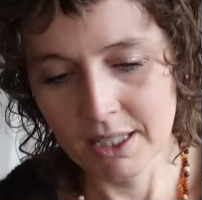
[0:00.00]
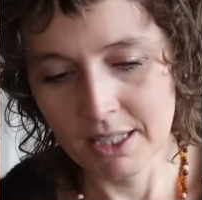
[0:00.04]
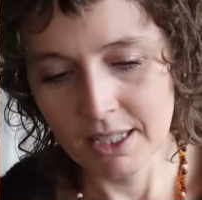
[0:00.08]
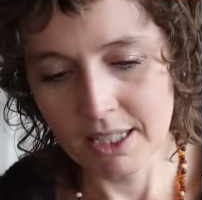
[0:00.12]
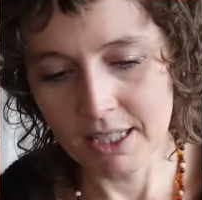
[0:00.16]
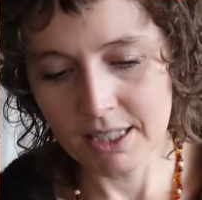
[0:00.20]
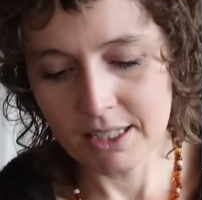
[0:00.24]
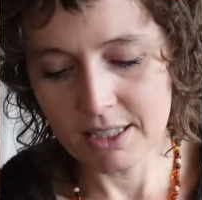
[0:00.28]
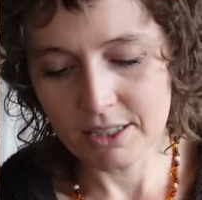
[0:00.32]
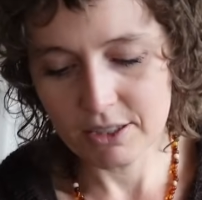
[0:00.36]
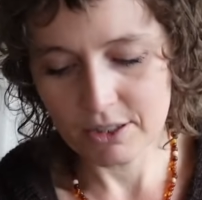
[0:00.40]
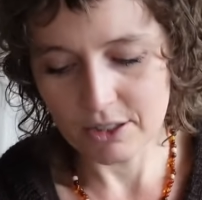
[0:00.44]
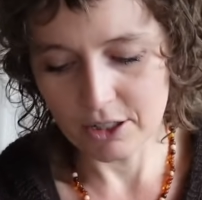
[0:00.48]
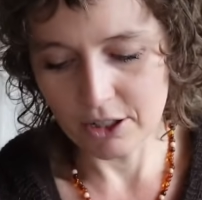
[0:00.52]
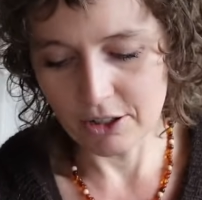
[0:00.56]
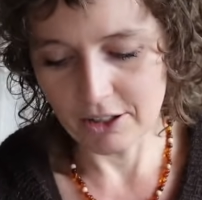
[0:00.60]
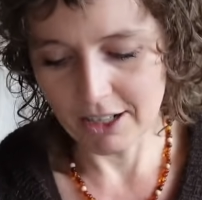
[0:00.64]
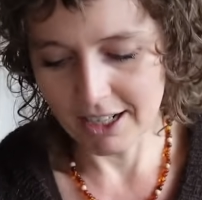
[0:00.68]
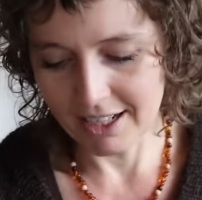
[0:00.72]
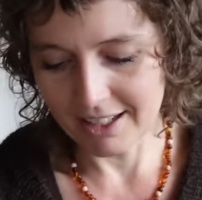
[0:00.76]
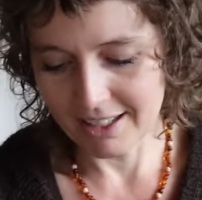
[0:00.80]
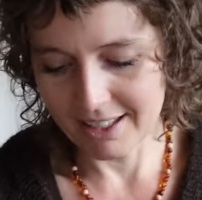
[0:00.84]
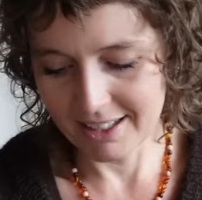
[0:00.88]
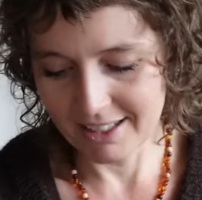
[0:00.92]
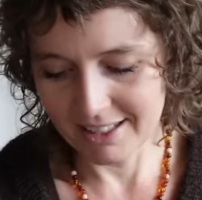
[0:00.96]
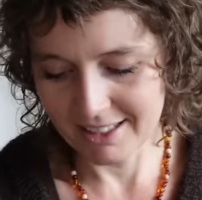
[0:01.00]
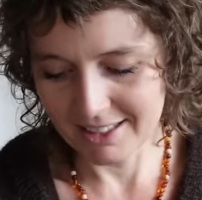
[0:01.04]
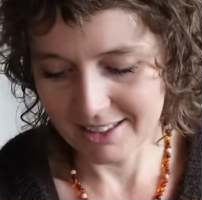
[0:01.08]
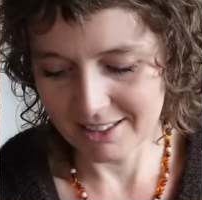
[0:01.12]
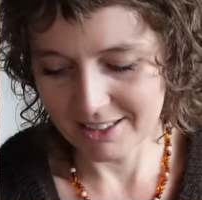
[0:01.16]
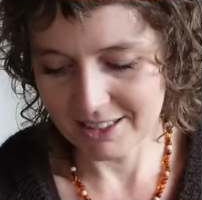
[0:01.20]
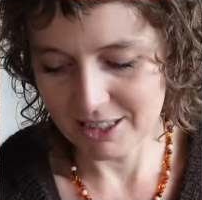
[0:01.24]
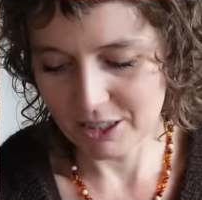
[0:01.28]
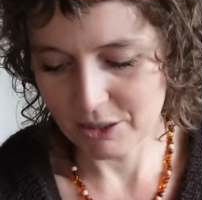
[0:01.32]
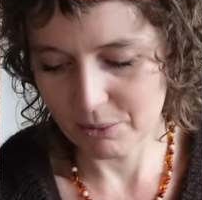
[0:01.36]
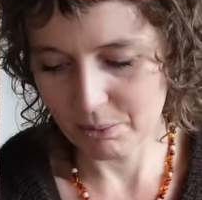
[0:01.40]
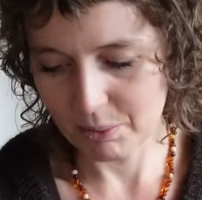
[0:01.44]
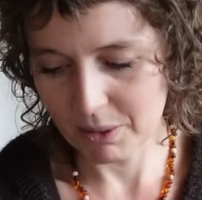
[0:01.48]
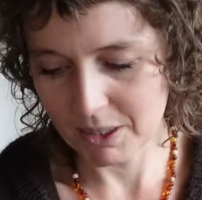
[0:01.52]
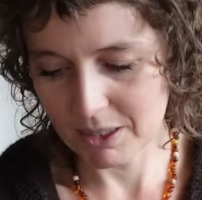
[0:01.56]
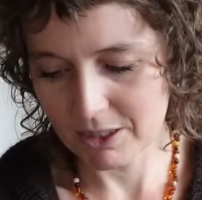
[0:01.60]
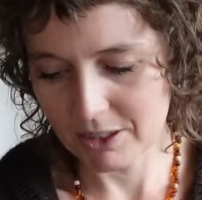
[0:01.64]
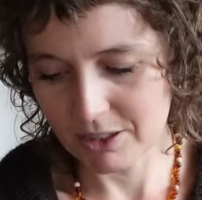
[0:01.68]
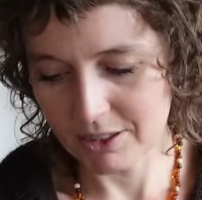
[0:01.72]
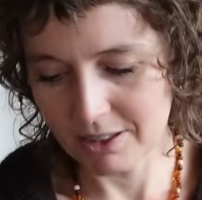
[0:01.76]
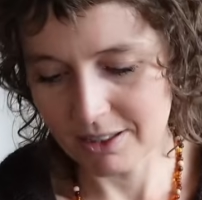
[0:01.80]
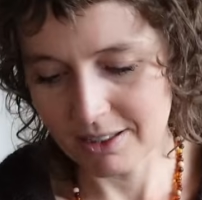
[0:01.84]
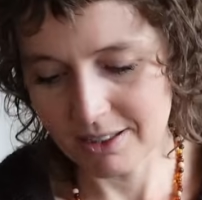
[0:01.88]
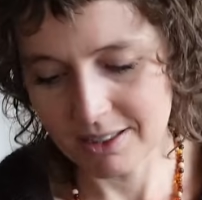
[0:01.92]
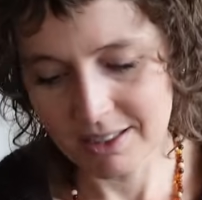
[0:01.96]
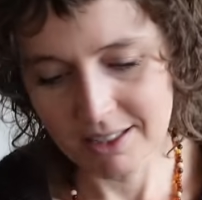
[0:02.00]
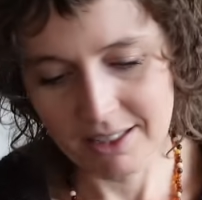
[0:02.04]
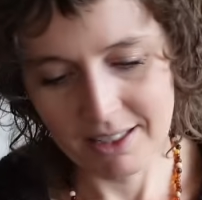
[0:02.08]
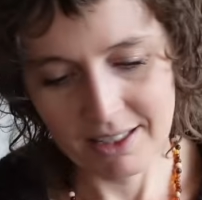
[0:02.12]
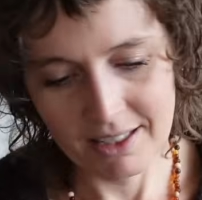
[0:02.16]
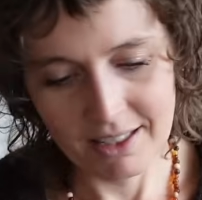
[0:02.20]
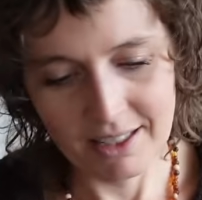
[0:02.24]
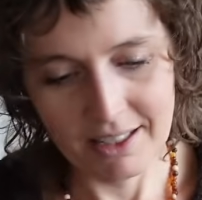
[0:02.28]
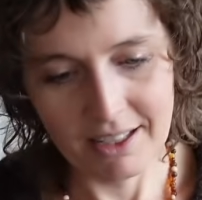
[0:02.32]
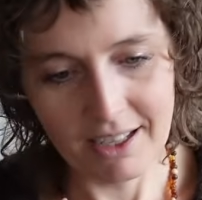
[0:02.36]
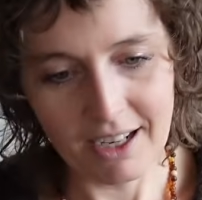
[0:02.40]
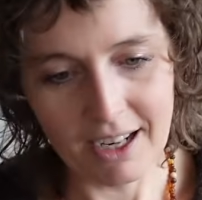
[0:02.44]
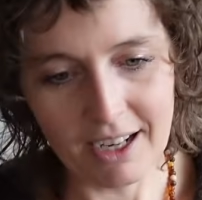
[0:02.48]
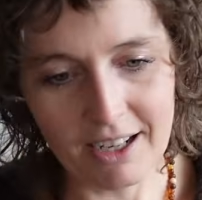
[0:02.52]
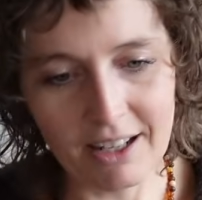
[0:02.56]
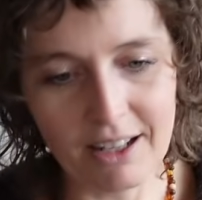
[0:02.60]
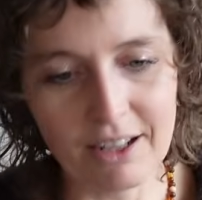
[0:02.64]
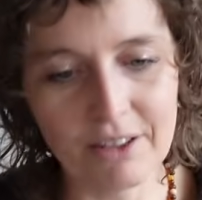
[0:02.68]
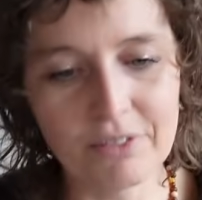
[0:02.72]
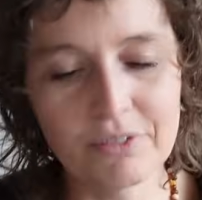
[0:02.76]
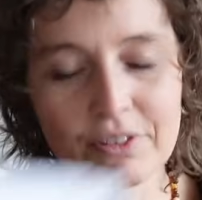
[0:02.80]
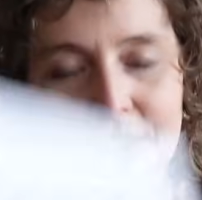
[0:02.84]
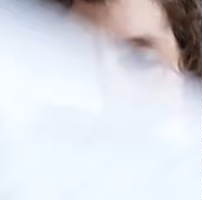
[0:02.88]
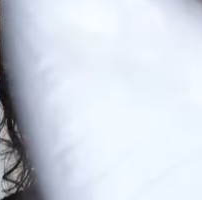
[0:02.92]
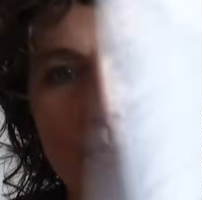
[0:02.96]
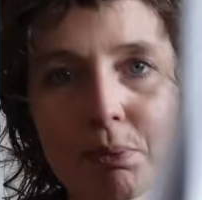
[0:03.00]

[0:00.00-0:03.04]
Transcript: It is, this picture, I love this